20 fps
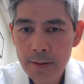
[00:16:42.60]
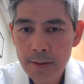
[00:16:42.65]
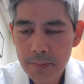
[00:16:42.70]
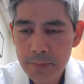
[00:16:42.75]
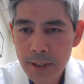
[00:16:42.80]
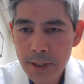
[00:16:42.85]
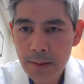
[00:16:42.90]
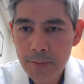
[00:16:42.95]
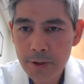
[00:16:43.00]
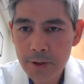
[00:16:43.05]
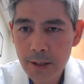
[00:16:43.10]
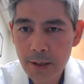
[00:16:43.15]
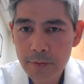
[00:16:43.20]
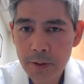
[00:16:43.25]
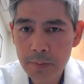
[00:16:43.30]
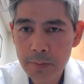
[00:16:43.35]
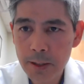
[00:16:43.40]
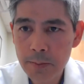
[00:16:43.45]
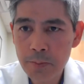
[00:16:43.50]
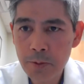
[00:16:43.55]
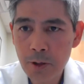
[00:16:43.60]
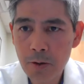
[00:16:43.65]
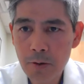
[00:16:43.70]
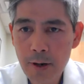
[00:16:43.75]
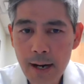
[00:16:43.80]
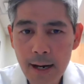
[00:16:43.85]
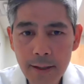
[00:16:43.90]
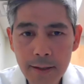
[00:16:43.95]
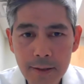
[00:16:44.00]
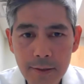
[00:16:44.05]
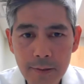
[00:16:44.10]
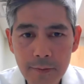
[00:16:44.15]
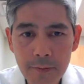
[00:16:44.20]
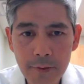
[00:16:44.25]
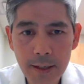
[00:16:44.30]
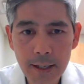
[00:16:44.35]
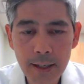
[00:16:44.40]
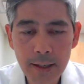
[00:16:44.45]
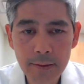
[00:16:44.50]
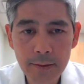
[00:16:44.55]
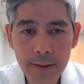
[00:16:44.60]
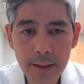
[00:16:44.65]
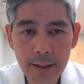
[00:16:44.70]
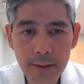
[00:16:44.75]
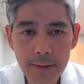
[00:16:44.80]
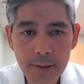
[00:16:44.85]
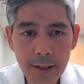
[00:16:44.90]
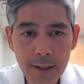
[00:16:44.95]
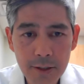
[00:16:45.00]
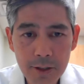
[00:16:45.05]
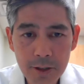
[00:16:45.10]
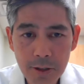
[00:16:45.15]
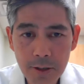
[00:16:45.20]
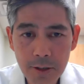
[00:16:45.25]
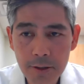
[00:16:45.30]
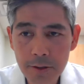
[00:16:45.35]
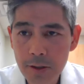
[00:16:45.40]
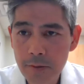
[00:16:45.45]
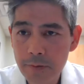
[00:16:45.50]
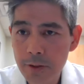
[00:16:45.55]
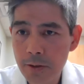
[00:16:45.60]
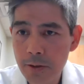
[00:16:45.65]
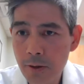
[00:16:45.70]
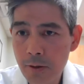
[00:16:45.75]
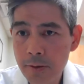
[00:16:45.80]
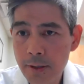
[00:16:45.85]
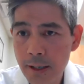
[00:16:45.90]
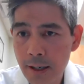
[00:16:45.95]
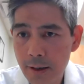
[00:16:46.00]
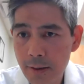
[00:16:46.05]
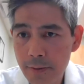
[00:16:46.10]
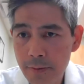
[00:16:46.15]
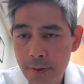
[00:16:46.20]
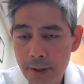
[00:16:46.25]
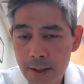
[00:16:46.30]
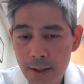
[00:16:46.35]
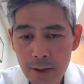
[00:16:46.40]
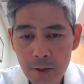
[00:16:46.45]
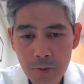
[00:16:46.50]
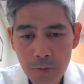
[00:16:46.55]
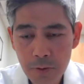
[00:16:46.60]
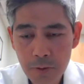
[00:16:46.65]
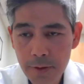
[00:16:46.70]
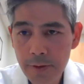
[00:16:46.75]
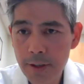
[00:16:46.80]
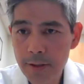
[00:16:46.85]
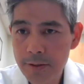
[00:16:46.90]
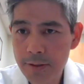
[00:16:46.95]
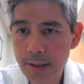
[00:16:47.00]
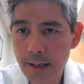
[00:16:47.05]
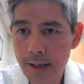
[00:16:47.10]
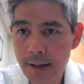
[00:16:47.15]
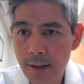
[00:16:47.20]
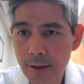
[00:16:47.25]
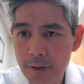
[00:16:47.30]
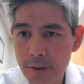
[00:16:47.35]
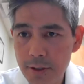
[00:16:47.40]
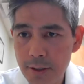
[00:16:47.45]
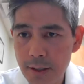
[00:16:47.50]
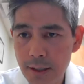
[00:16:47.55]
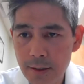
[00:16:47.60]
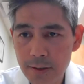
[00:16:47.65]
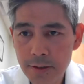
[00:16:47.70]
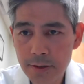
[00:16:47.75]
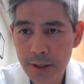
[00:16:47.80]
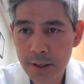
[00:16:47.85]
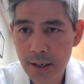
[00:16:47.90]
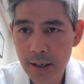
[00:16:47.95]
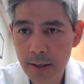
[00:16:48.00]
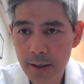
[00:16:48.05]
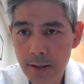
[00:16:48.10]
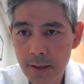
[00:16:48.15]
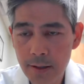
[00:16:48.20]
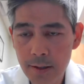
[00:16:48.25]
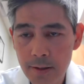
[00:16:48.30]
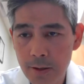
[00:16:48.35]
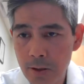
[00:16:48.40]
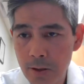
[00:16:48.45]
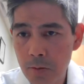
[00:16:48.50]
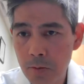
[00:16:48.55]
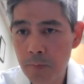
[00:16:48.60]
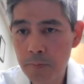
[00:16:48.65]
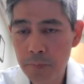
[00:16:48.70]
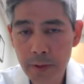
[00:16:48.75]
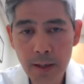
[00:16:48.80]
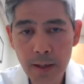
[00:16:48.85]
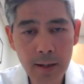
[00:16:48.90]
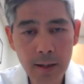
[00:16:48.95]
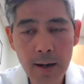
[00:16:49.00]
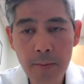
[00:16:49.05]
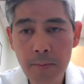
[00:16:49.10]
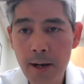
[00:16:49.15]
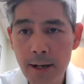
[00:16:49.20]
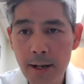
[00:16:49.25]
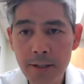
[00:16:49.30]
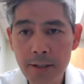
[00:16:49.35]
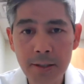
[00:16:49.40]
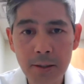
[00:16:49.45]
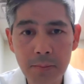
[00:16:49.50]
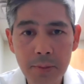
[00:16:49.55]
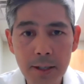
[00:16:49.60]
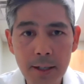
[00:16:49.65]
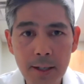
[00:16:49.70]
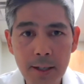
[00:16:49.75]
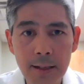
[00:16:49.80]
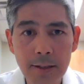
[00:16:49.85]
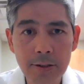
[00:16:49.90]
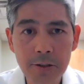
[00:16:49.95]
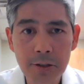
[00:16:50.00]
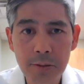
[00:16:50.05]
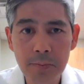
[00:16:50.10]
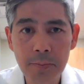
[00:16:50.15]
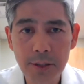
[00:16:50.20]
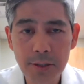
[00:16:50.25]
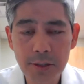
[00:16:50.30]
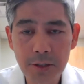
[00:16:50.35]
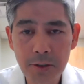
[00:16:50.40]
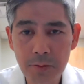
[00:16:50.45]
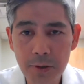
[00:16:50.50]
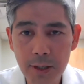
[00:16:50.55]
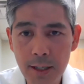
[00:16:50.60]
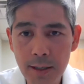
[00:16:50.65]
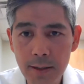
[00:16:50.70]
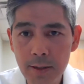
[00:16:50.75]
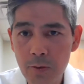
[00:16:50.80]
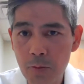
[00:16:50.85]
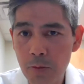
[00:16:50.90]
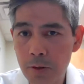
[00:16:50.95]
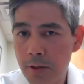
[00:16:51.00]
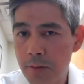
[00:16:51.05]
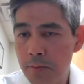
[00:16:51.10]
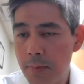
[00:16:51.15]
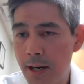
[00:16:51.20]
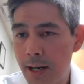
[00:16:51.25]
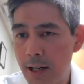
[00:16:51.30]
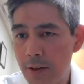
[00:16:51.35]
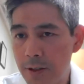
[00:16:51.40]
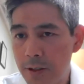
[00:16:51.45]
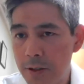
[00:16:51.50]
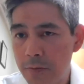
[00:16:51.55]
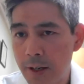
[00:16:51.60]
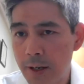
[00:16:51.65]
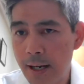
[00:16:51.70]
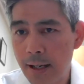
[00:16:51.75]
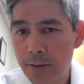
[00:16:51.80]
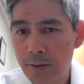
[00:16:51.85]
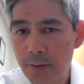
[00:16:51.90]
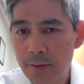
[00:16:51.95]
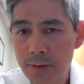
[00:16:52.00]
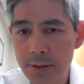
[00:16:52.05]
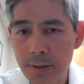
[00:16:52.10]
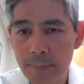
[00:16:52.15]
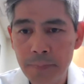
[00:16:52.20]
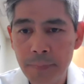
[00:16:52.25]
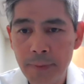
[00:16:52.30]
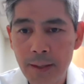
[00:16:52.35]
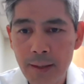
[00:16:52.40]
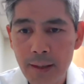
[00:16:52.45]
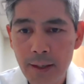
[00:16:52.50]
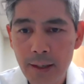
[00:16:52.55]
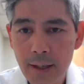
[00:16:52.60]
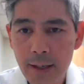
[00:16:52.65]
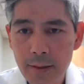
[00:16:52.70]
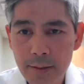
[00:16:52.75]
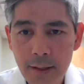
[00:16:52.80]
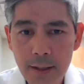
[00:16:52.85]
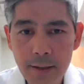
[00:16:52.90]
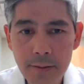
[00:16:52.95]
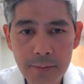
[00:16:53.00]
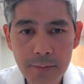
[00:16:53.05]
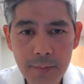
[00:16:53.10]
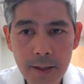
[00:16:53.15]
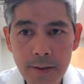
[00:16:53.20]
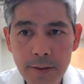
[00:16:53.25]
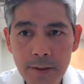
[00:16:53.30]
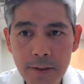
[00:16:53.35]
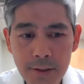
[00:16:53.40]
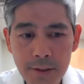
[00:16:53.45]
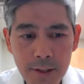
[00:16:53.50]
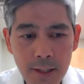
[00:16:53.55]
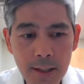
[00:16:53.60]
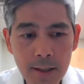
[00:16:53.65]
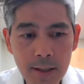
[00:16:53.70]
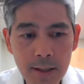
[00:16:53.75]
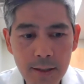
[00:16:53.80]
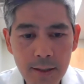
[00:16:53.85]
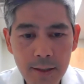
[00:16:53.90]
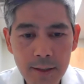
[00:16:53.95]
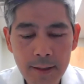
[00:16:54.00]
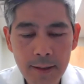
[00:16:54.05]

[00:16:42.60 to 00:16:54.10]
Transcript: sometimes you have to be proactive and, and take charge of your own health with this knowledge and say, you know, am I somebody that should be screened? What are my risk factors? And, and, and seek